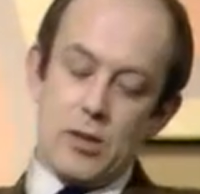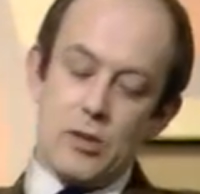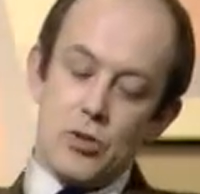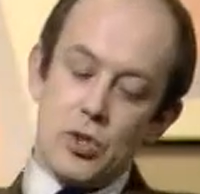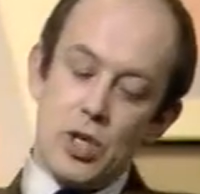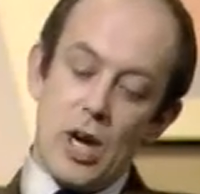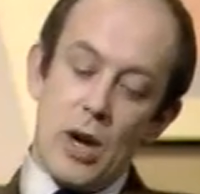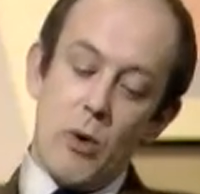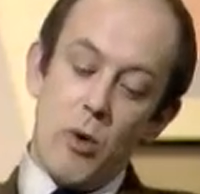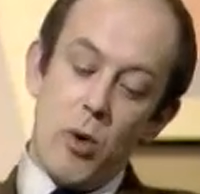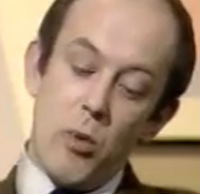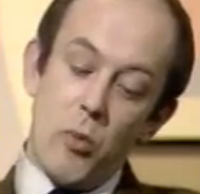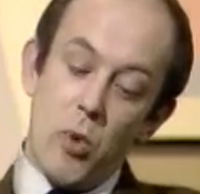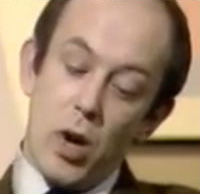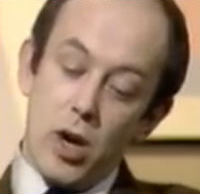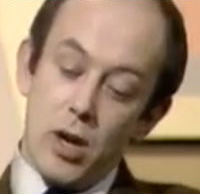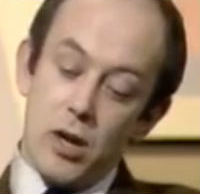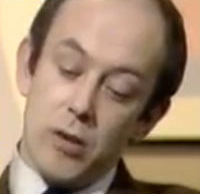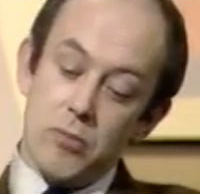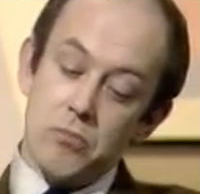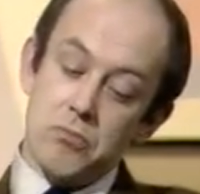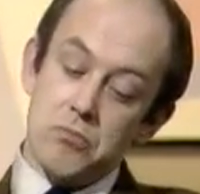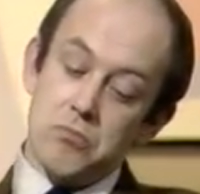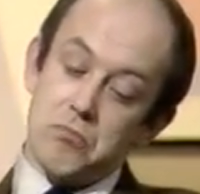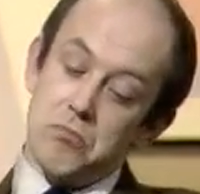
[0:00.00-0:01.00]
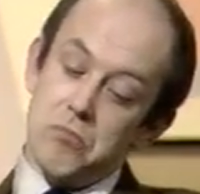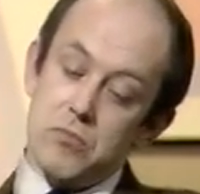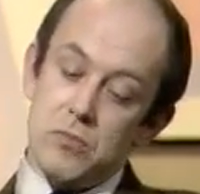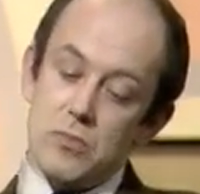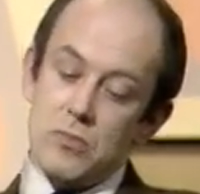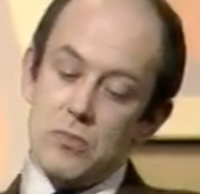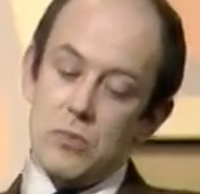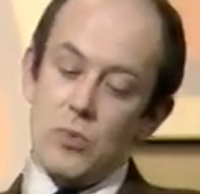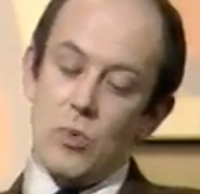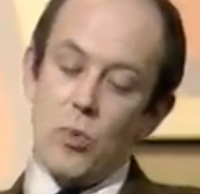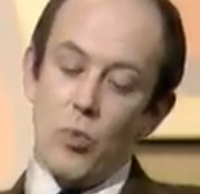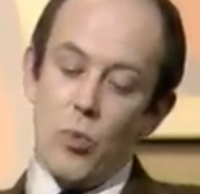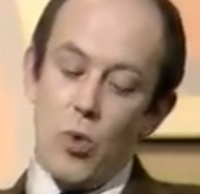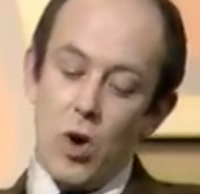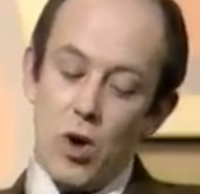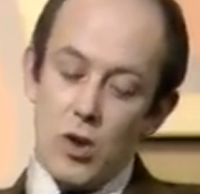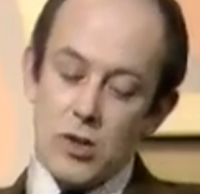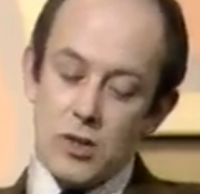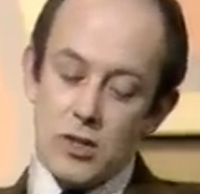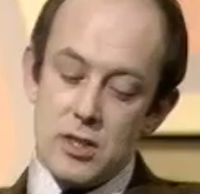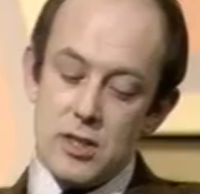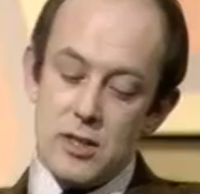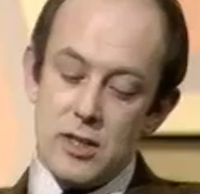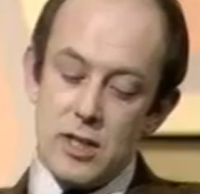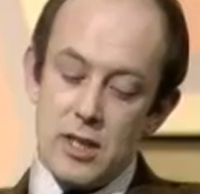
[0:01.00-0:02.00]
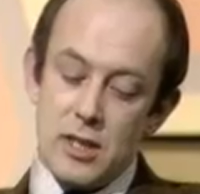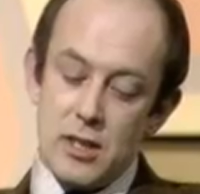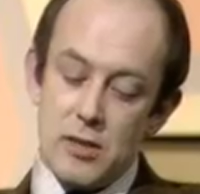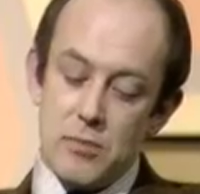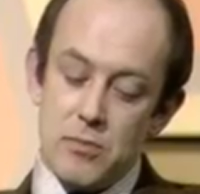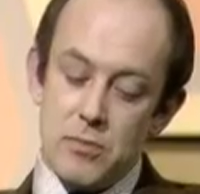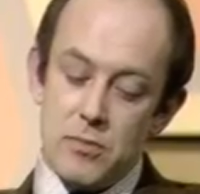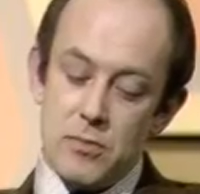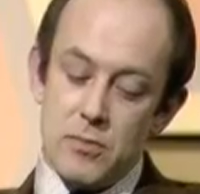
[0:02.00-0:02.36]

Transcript: Chowawalla was the